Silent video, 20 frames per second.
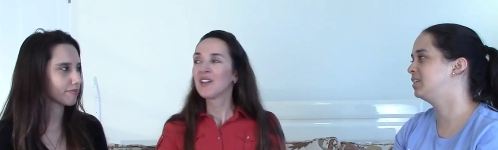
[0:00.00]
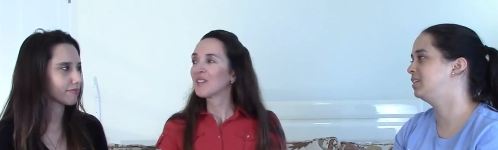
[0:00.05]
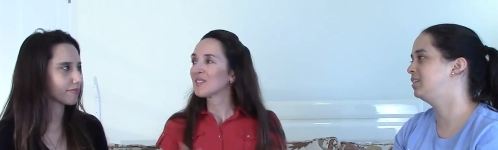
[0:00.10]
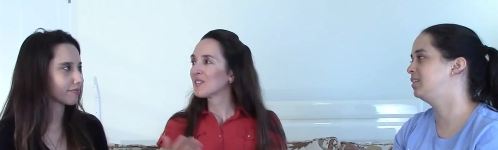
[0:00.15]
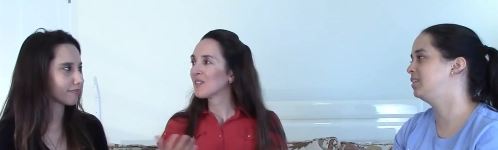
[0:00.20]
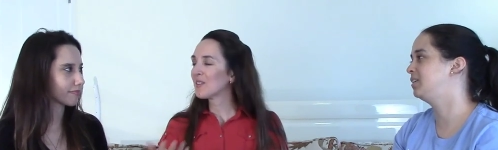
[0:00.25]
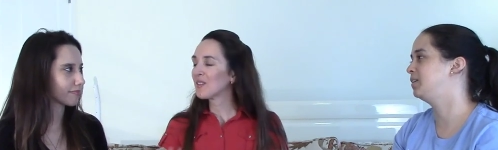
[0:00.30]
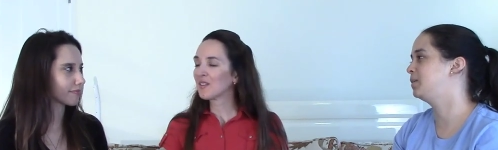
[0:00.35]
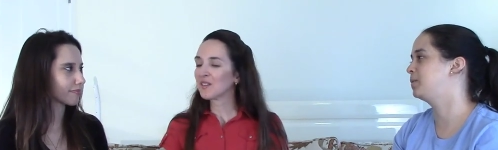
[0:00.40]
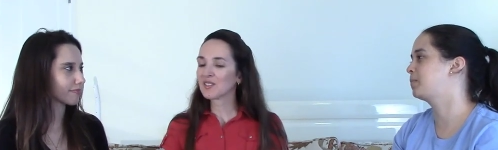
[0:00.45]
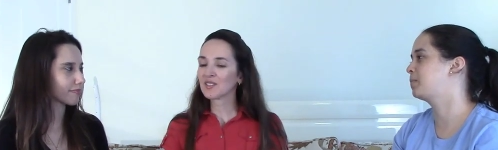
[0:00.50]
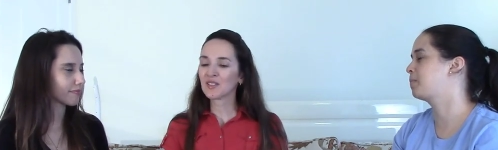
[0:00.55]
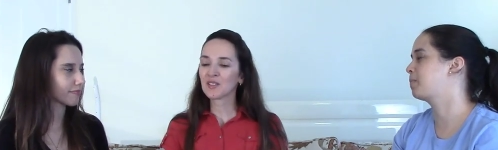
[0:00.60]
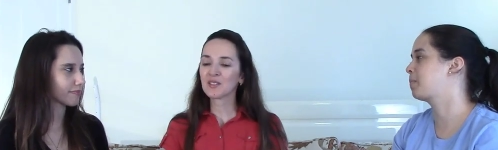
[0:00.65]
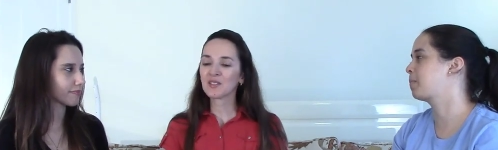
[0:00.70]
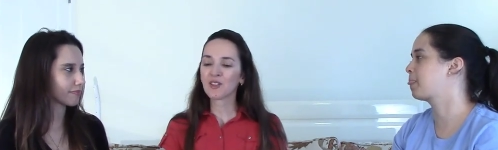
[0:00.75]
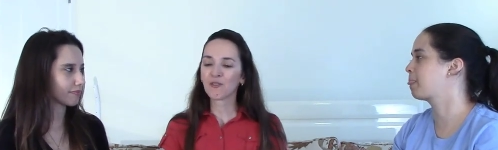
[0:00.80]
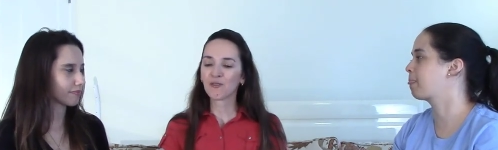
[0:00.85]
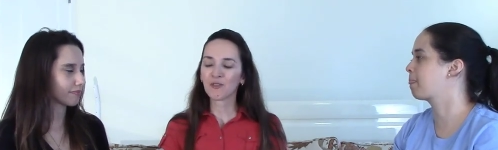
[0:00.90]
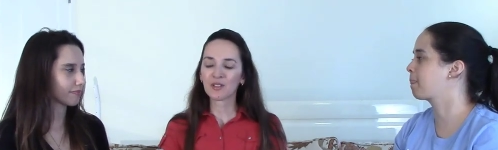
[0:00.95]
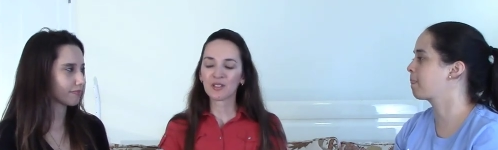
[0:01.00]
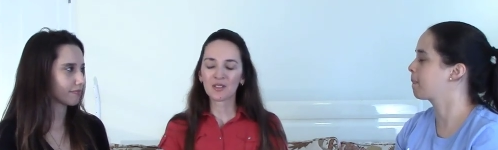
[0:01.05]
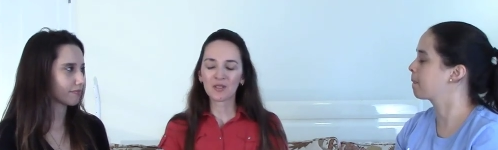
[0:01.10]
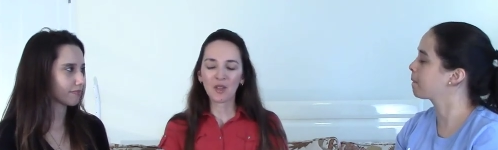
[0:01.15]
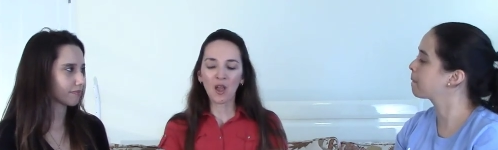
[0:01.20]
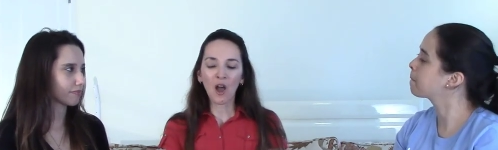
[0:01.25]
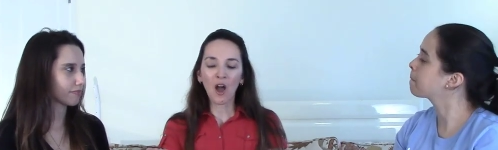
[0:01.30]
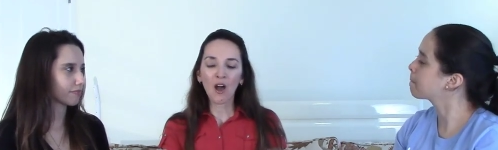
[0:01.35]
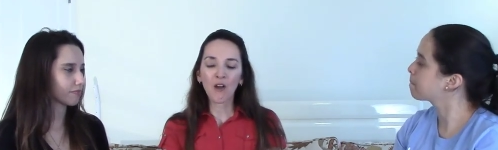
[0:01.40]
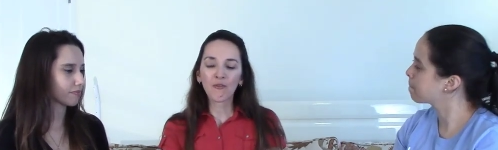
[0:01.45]
Speaker 1: So there's a difference.
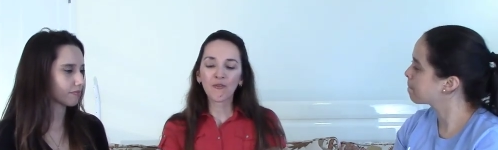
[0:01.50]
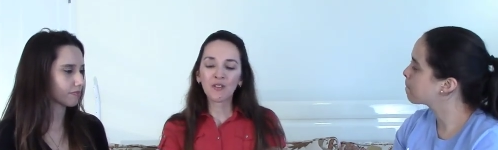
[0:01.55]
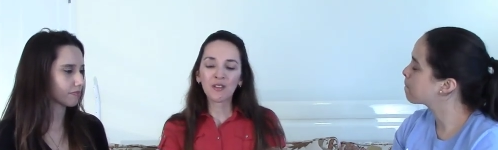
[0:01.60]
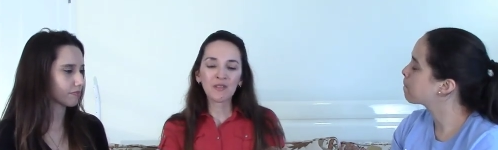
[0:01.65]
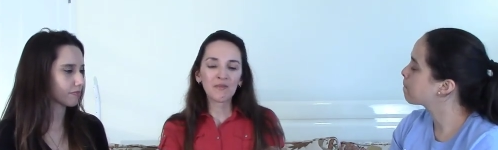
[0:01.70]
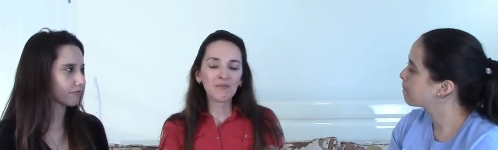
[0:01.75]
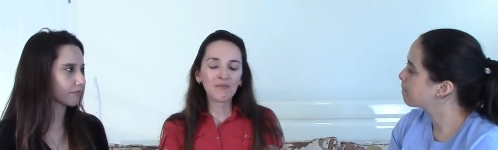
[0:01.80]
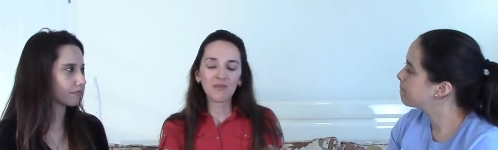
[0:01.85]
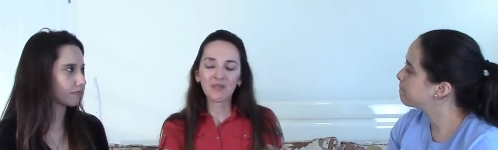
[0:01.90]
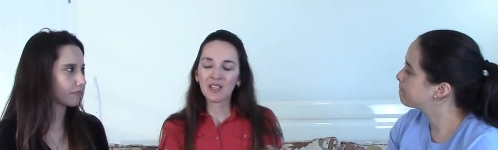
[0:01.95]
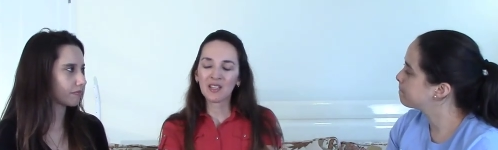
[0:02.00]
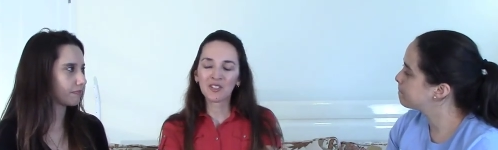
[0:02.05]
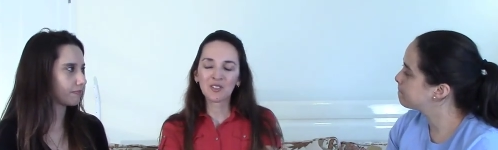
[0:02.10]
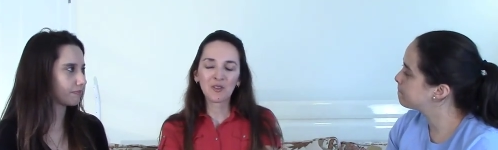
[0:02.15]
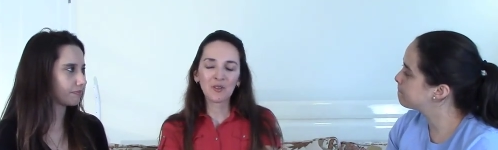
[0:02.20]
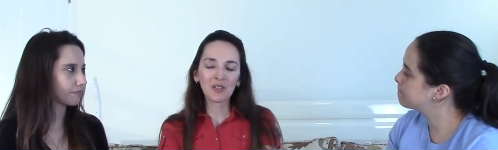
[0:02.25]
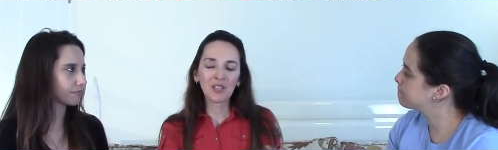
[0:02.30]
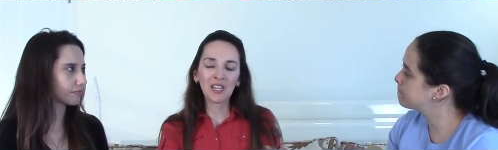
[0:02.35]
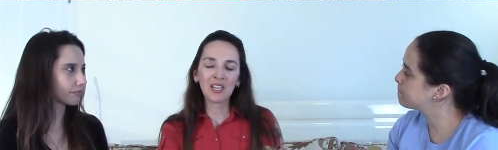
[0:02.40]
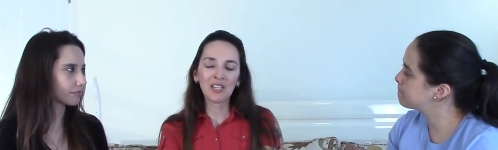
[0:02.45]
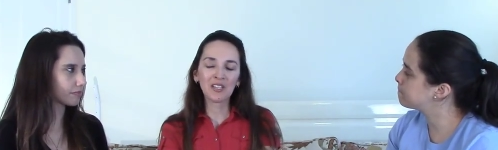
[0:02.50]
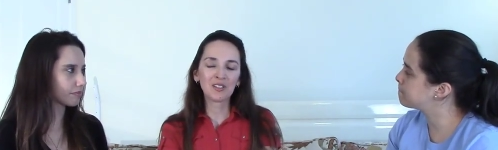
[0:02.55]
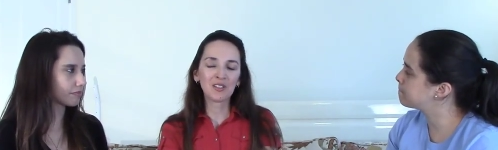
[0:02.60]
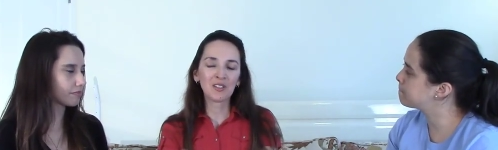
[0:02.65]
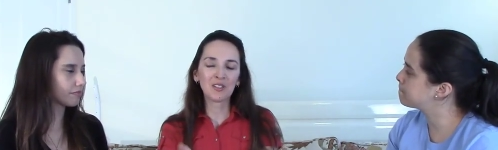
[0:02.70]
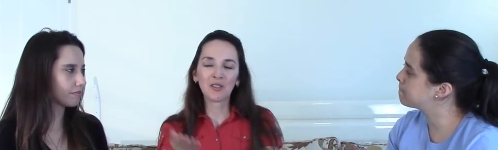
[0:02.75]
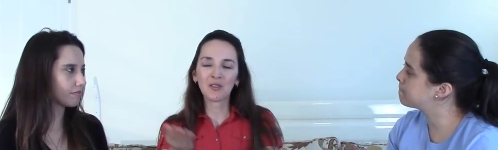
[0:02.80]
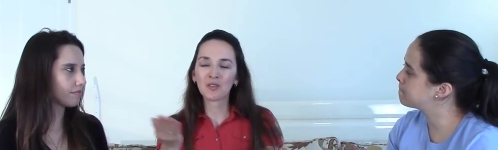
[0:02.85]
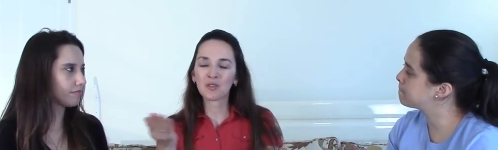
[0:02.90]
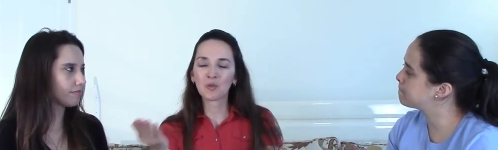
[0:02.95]
Often it's okay to
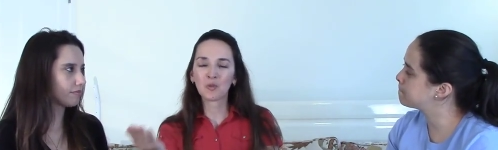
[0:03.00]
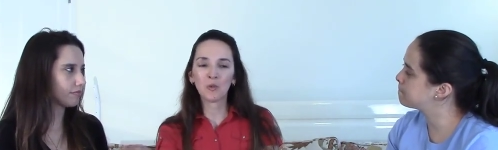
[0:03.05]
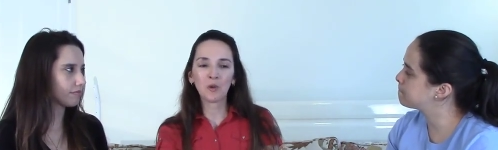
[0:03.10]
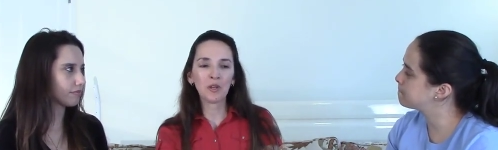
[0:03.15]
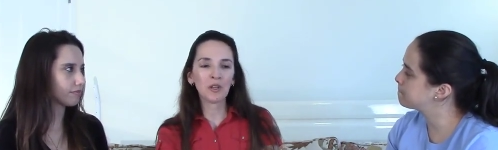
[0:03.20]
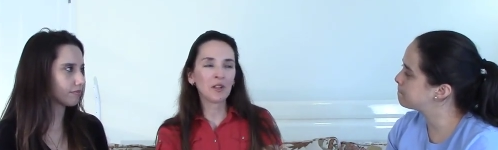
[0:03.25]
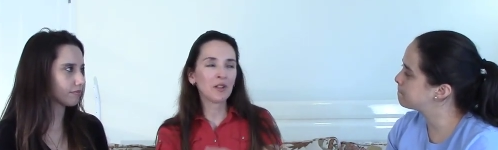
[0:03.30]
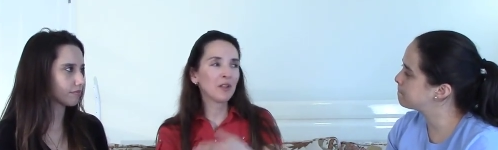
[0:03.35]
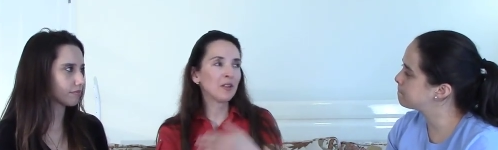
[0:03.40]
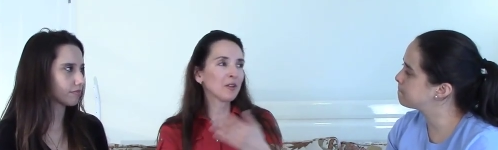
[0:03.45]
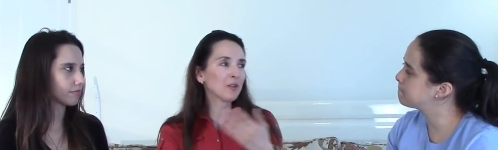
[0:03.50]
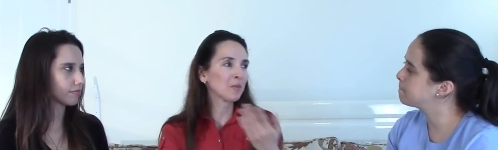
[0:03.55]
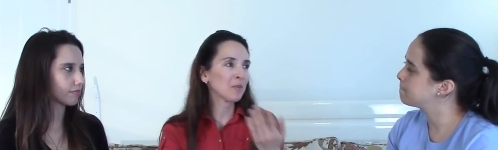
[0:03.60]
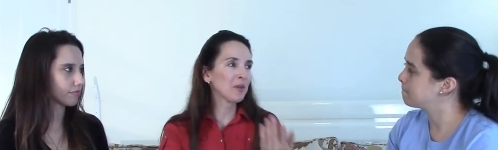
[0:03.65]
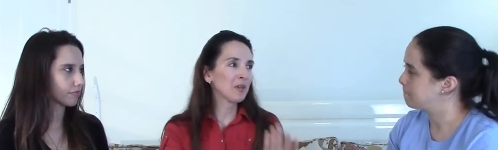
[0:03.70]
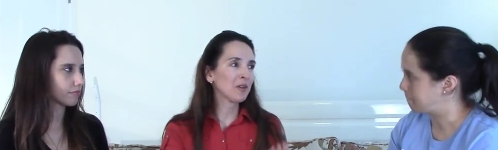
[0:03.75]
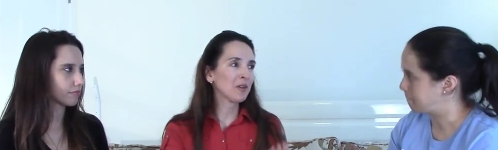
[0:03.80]
use will or be